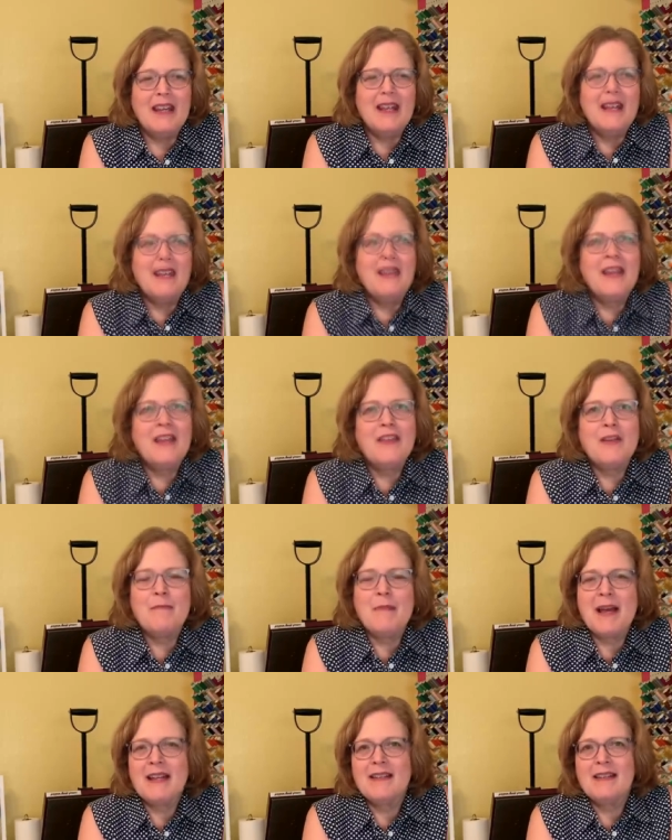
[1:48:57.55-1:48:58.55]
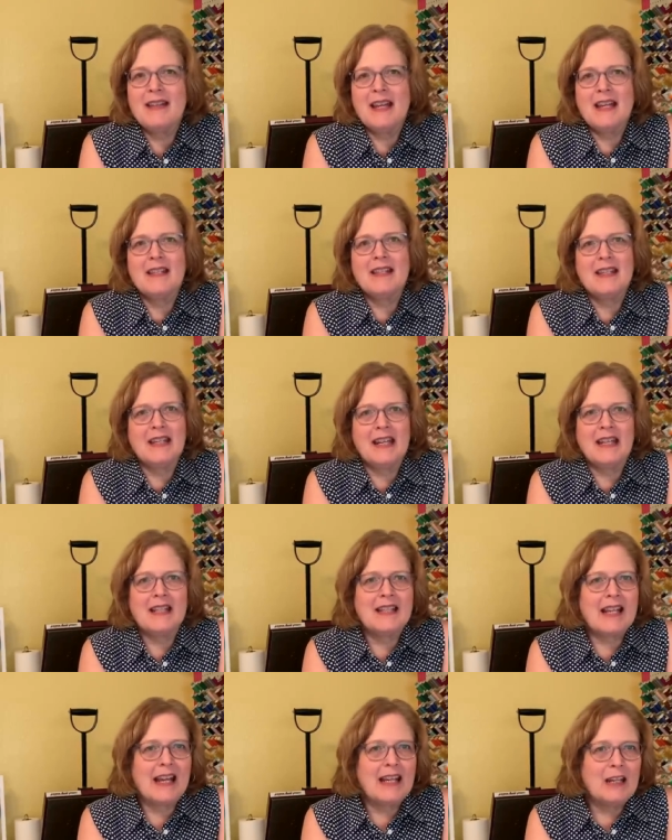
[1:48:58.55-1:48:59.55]
I think the best thing is to get a
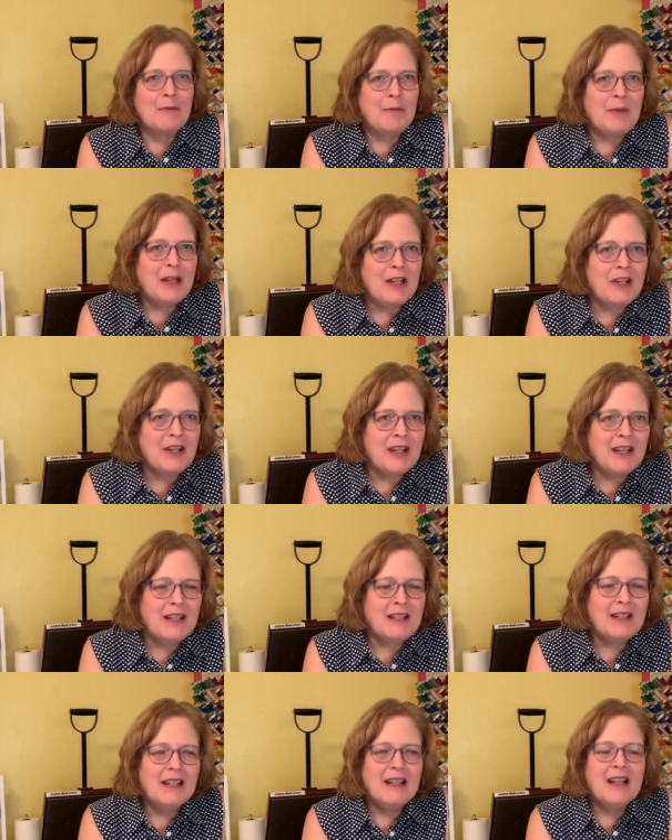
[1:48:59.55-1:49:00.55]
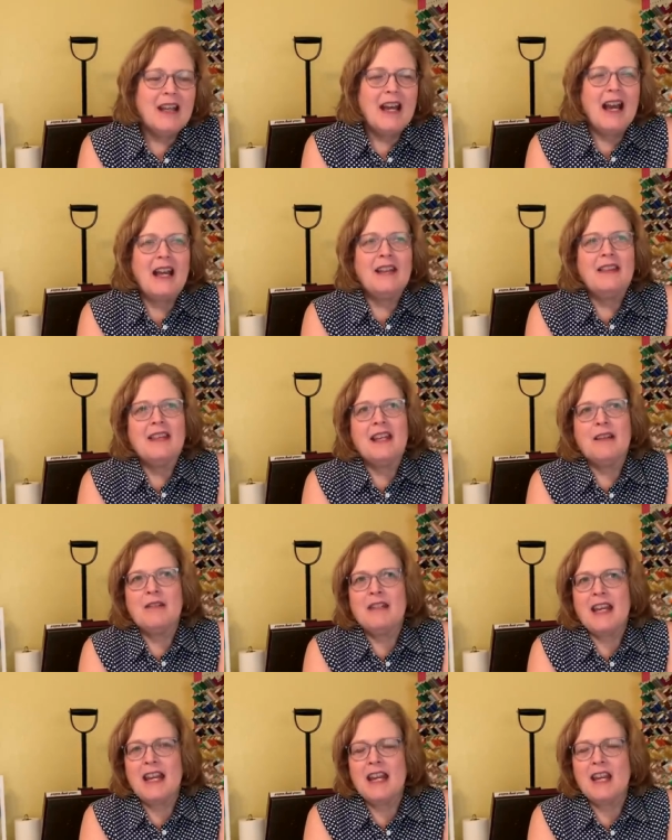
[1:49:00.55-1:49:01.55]
second opinion. I think
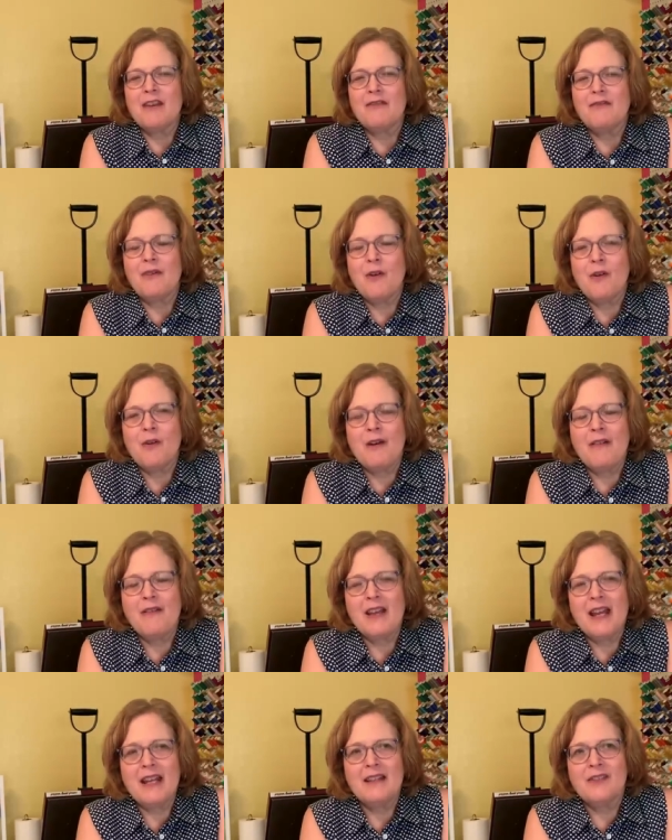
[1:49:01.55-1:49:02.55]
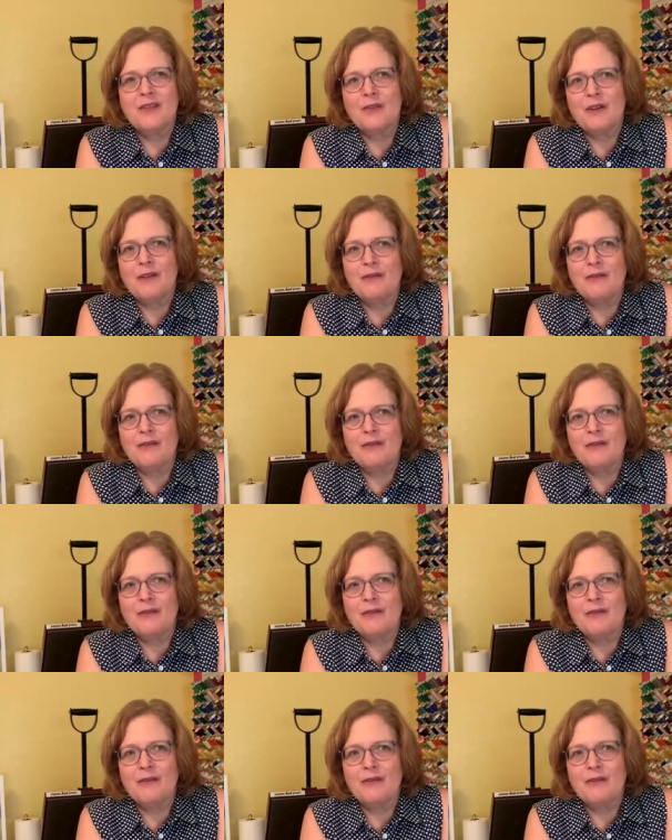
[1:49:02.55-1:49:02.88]
taking a photo of it and sort of